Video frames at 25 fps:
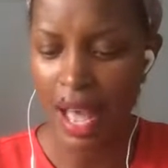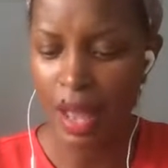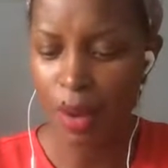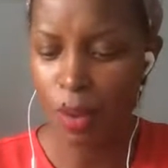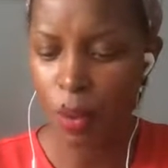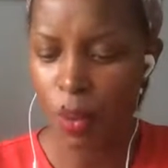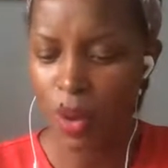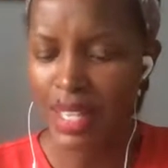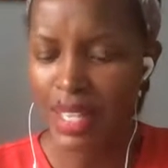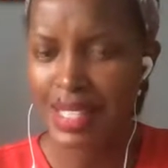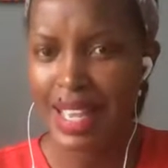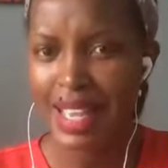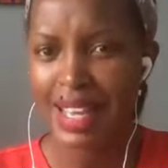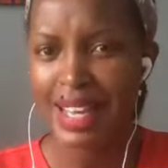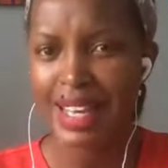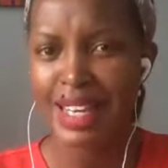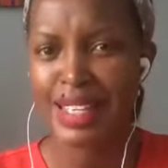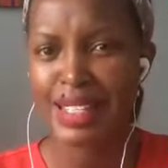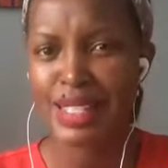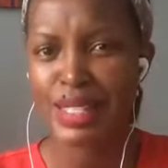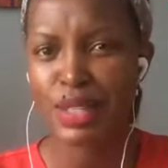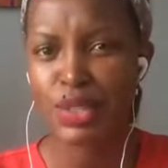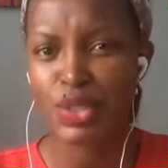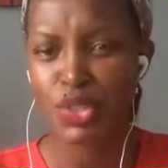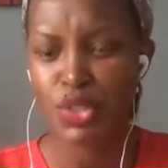And once I
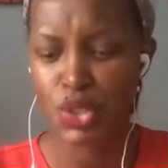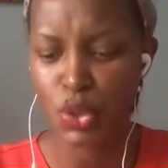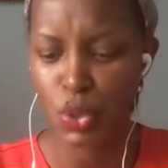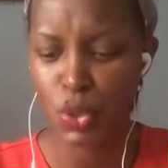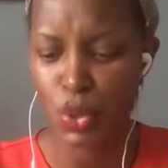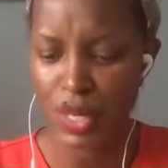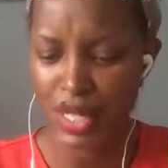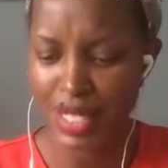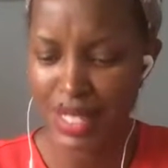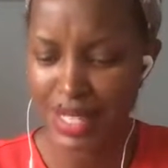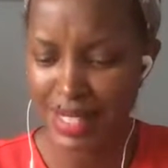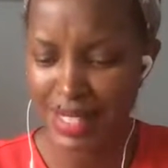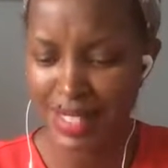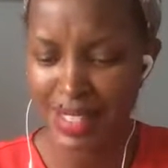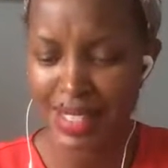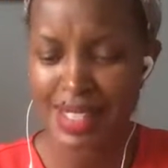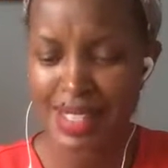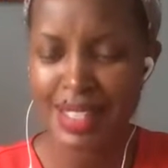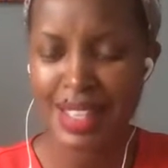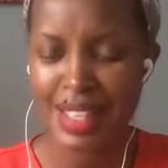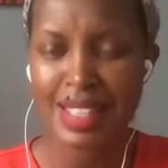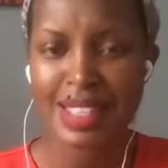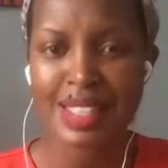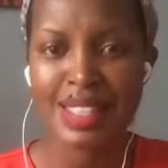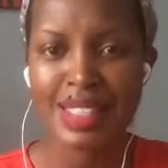listened to it, it's just
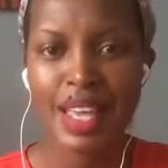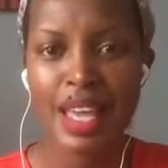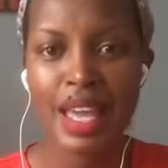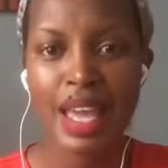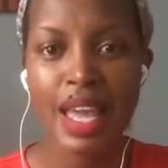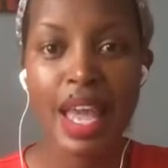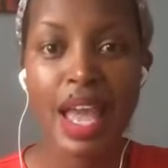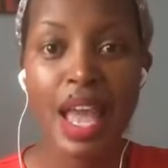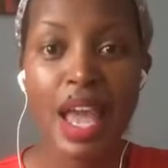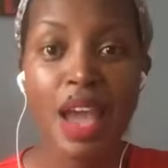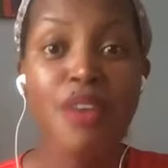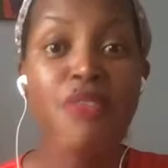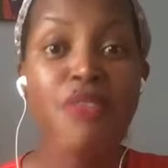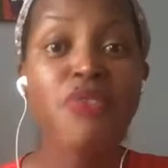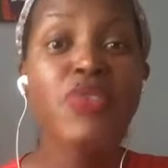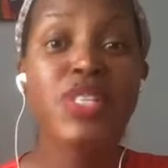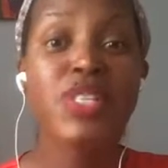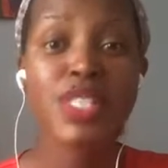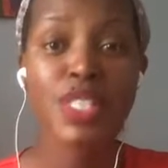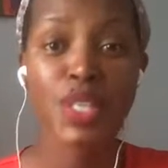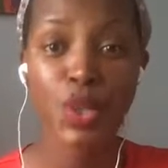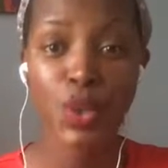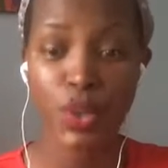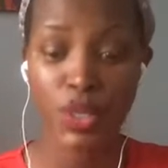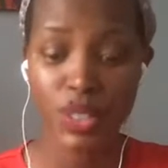they say every
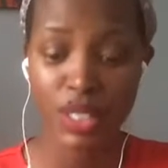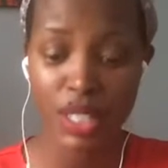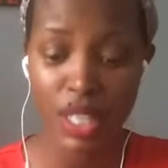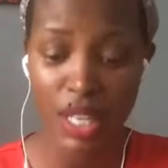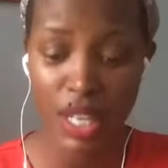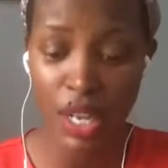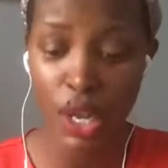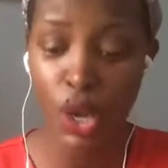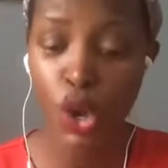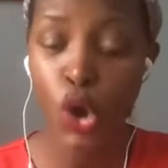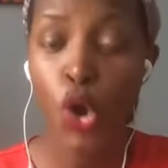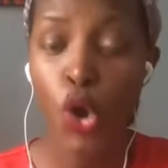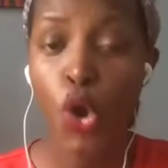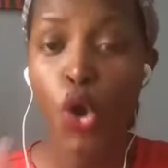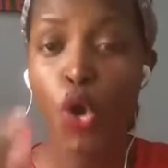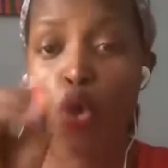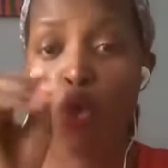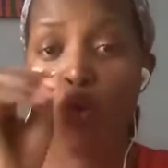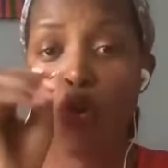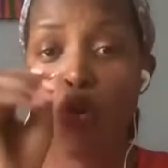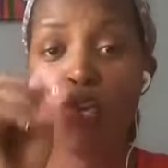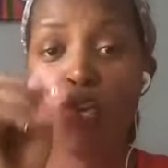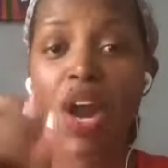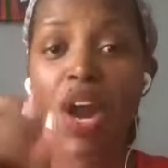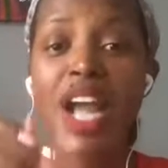single day,
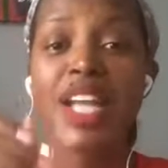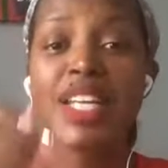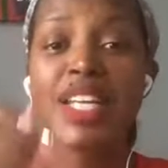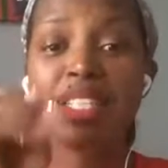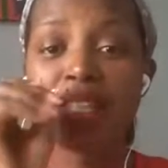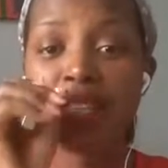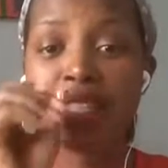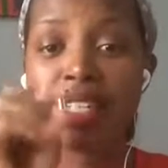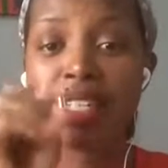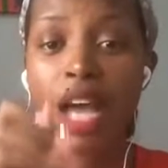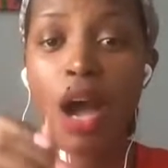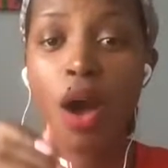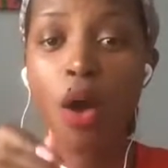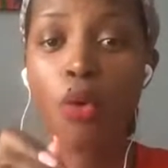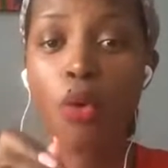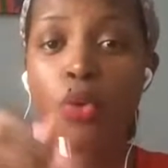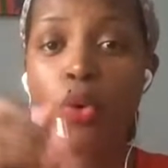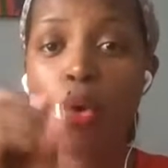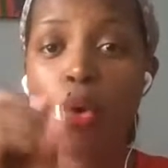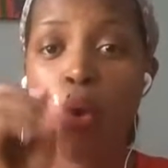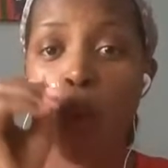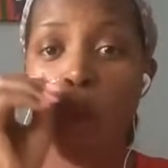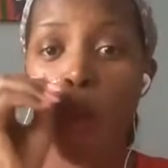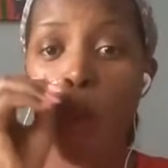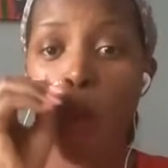write
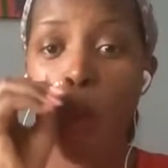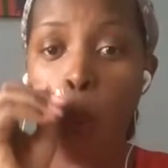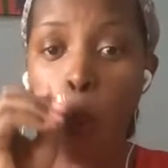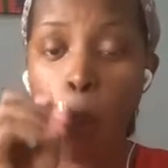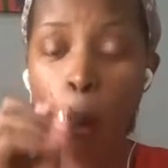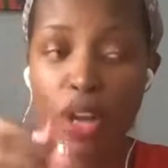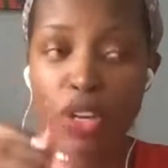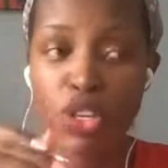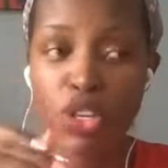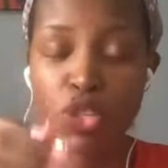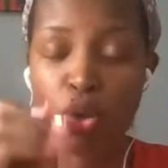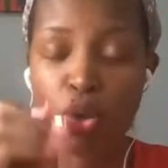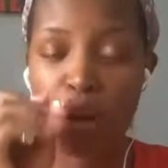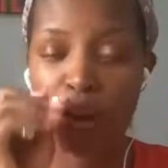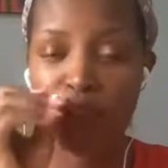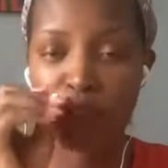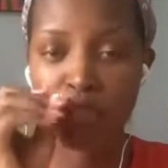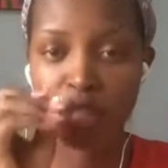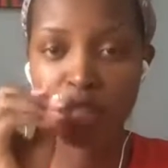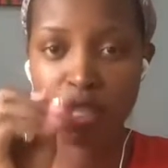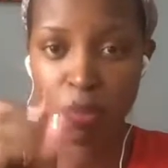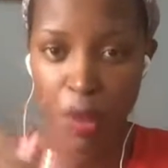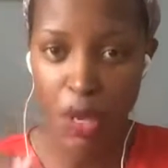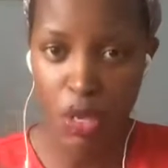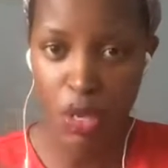down what you have
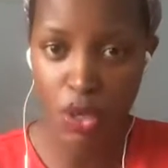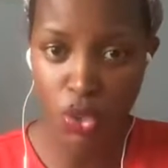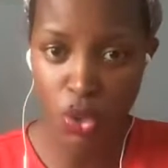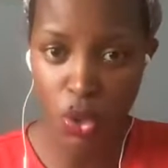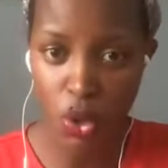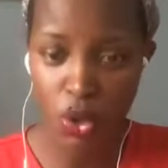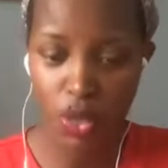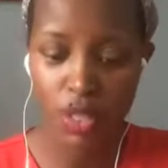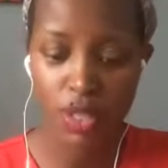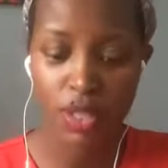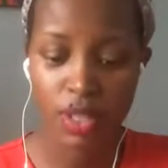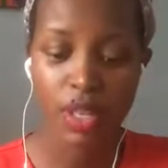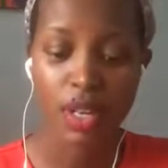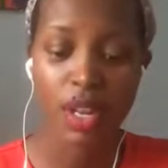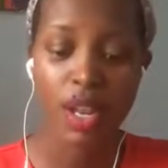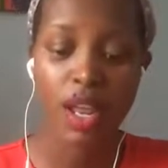spent on.